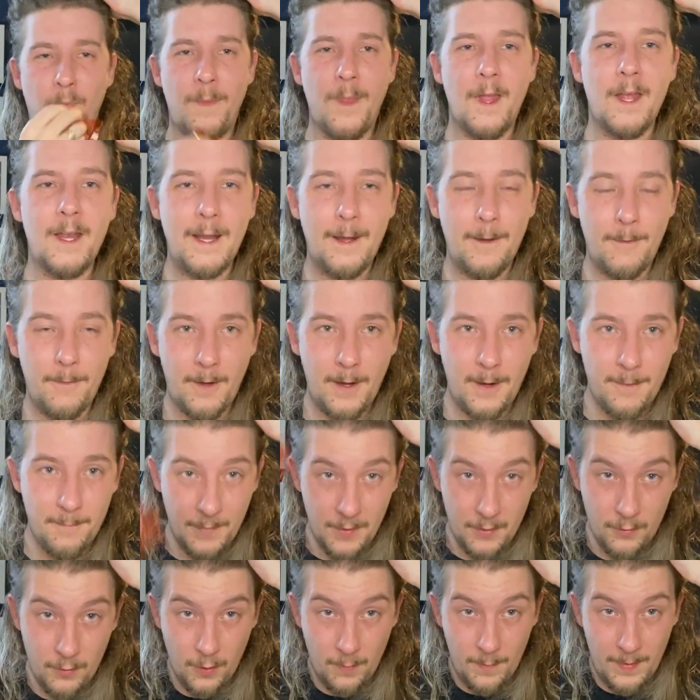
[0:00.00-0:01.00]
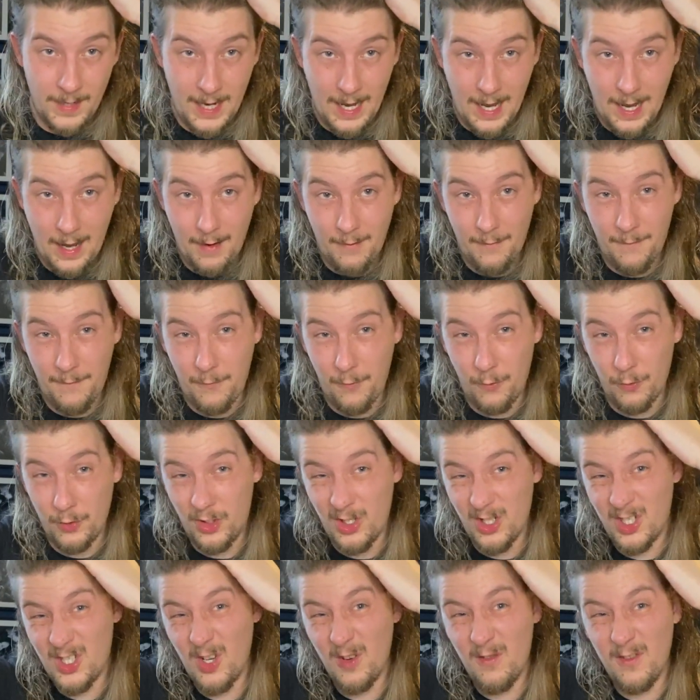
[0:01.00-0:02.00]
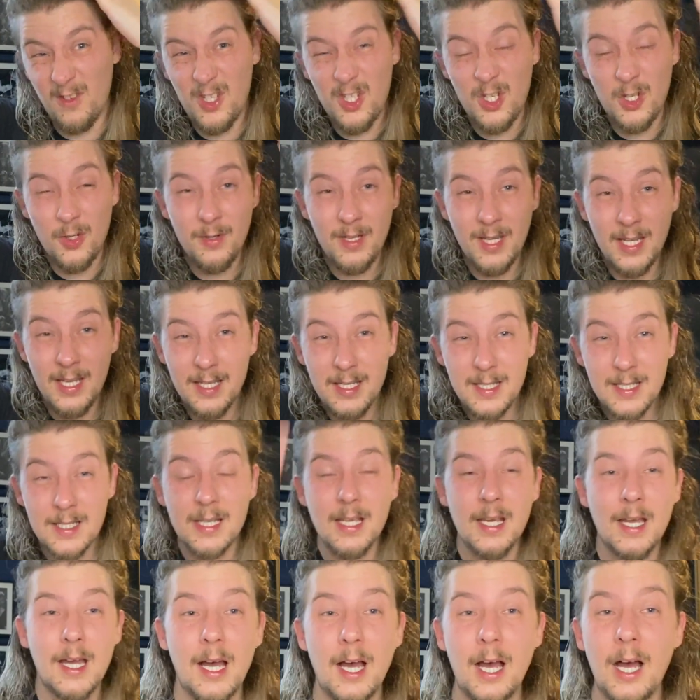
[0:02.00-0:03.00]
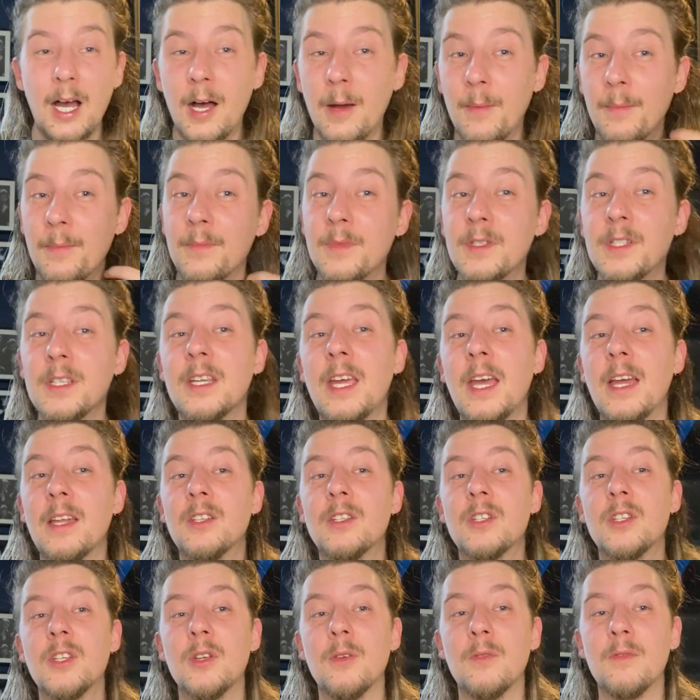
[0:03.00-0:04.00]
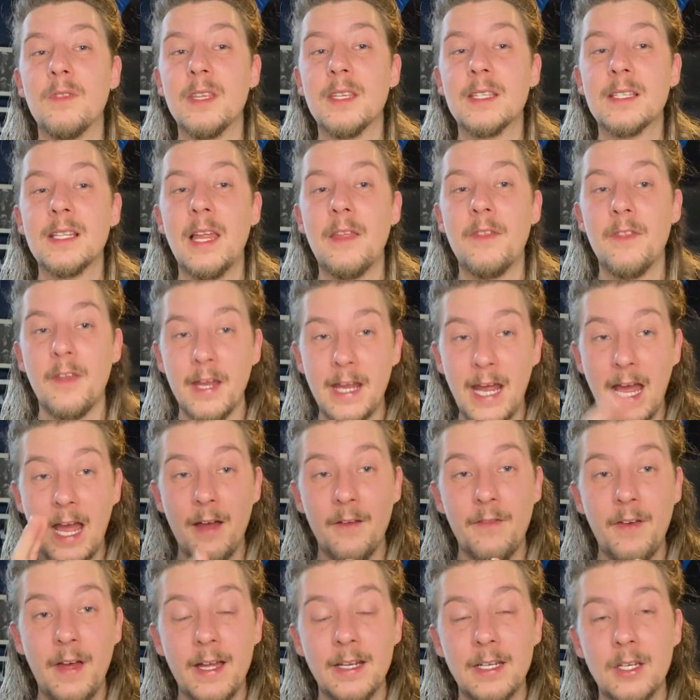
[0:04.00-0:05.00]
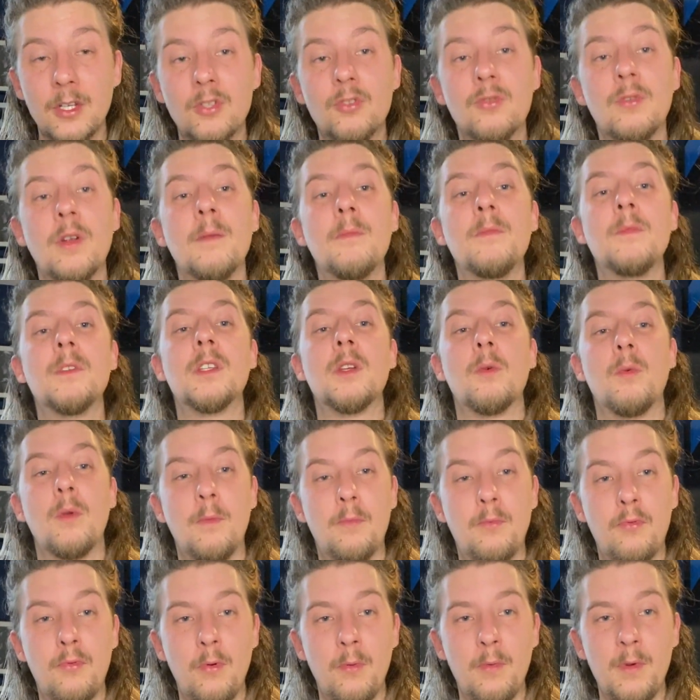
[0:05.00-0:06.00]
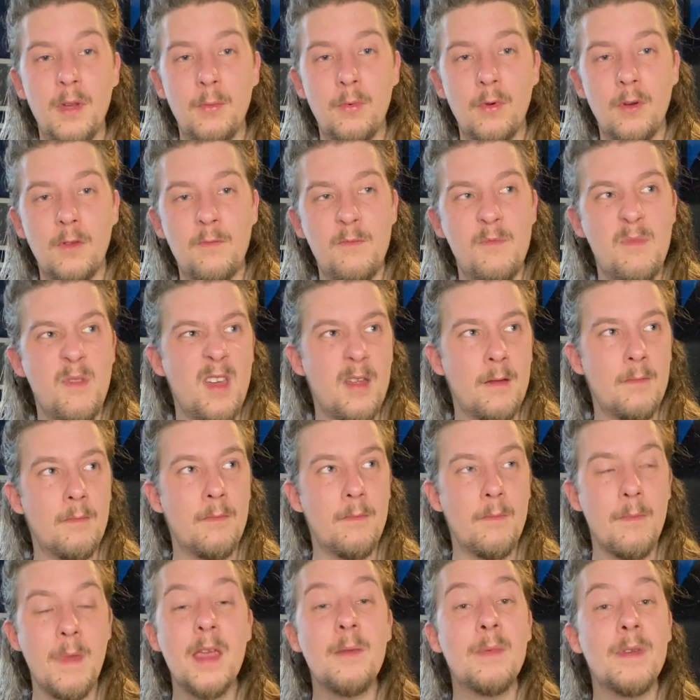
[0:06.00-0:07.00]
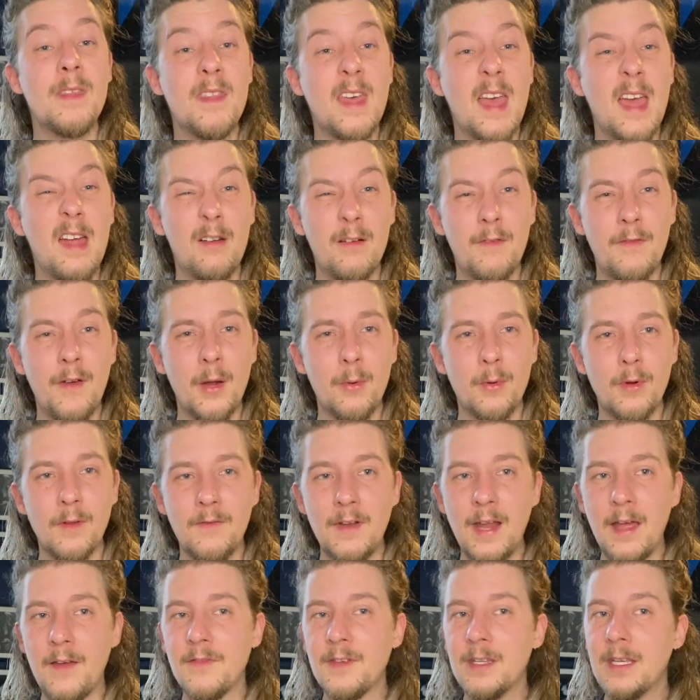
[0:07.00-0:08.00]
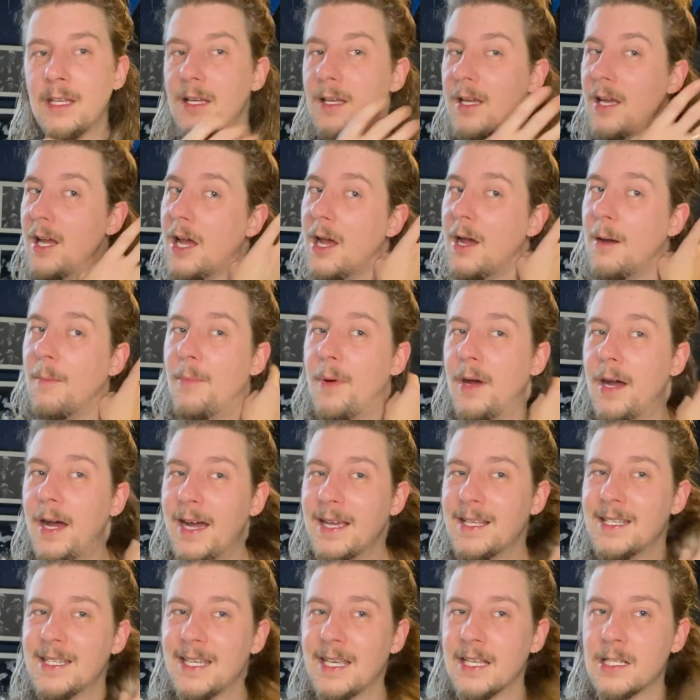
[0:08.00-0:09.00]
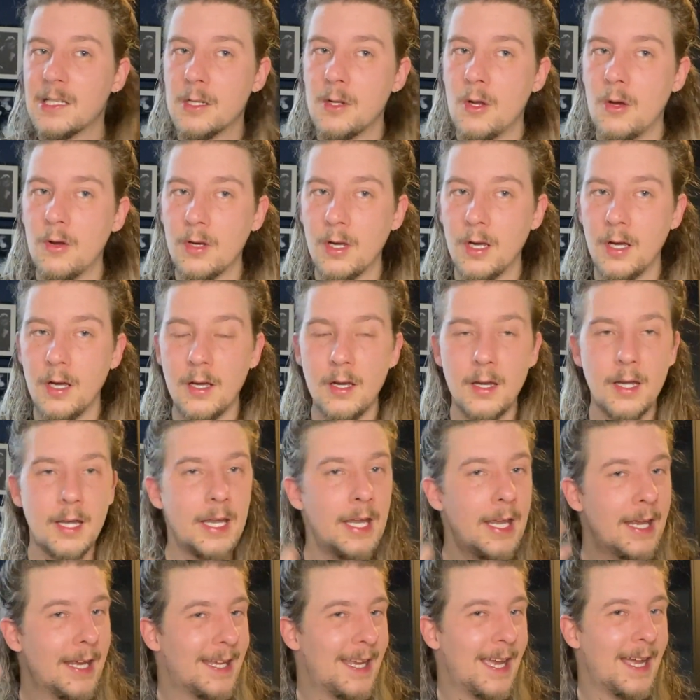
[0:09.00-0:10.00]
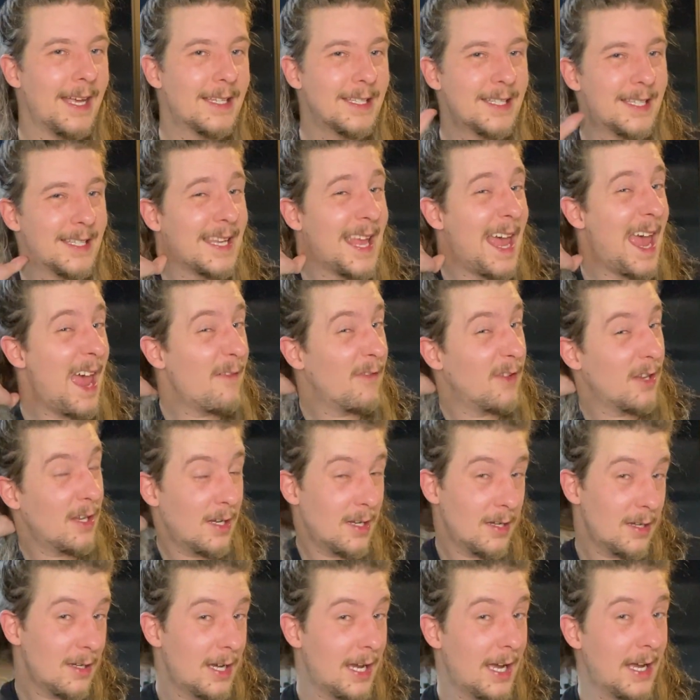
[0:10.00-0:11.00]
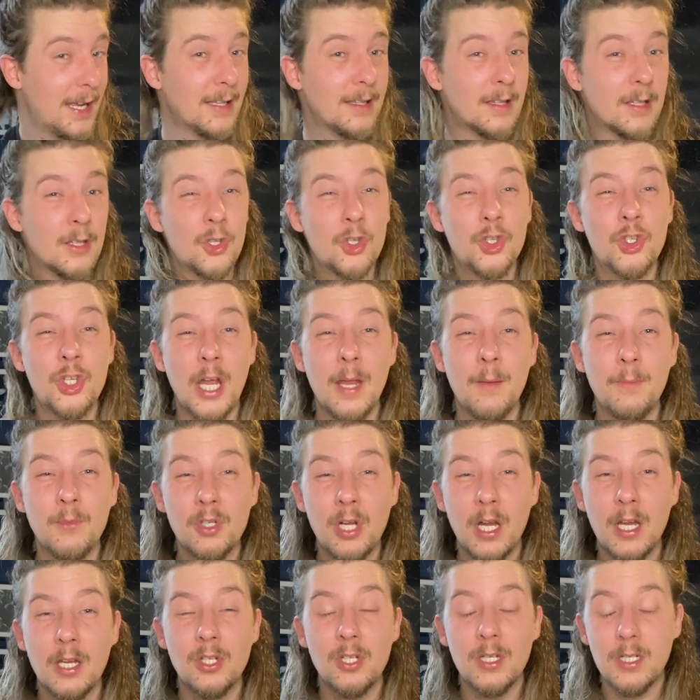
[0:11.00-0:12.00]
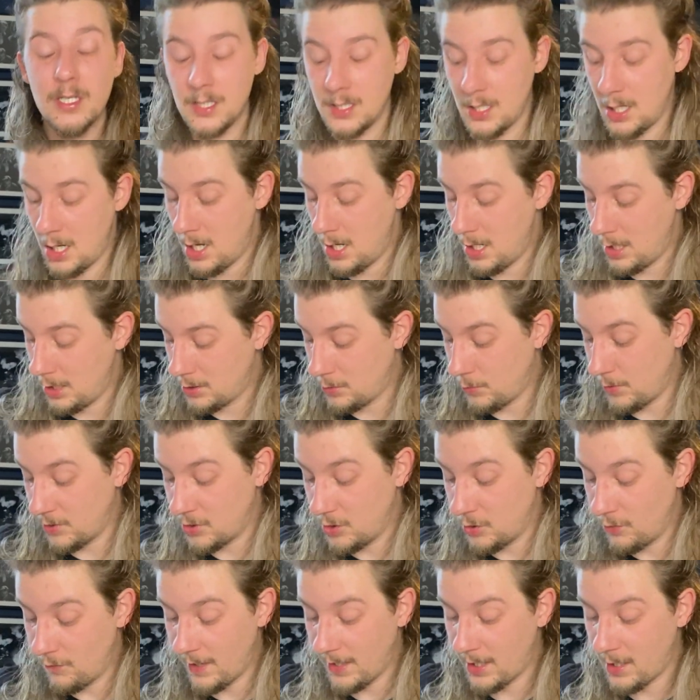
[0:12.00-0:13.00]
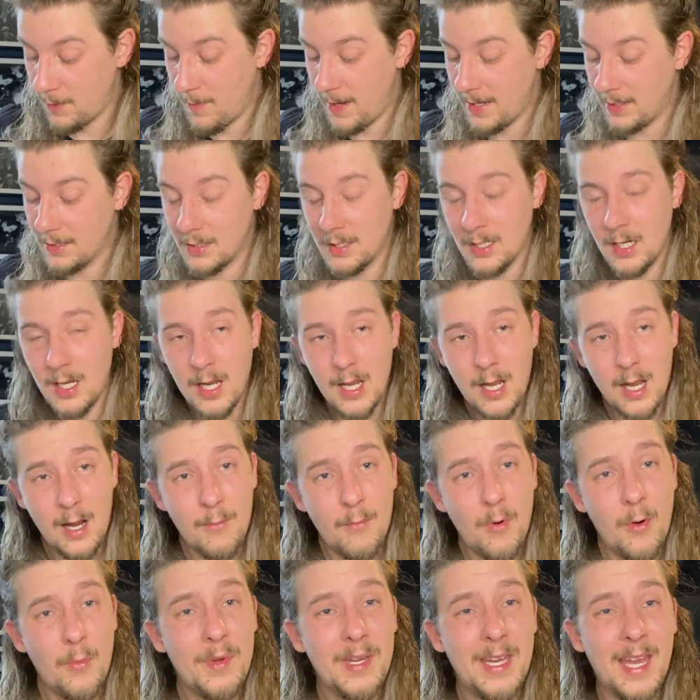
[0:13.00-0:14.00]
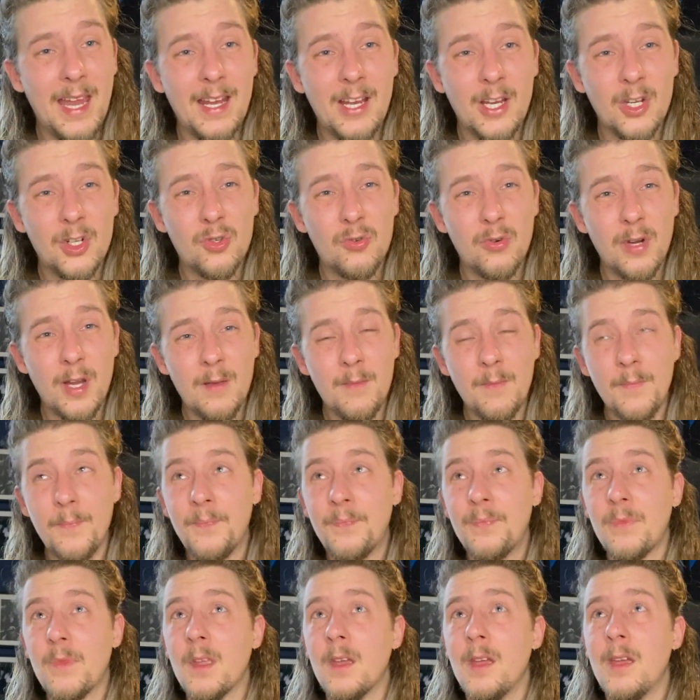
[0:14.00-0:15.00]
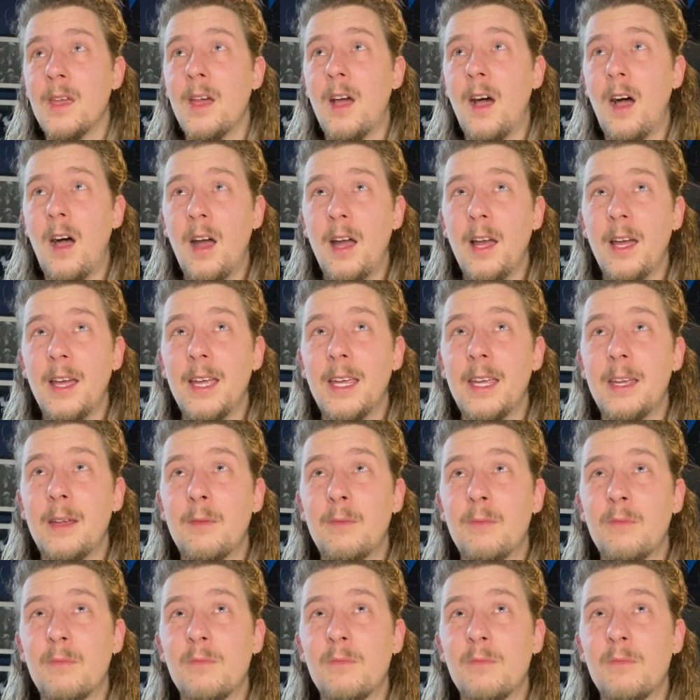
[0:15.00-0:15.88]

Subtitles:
Now, I've been growing my hair for just over 2 years. To get to this length, I have had it trimmed, so it probably would have been maybe there if I would have left it. But as it gets longer, it gets heavier and the shape changes. So I do recommend probably getting a trim. I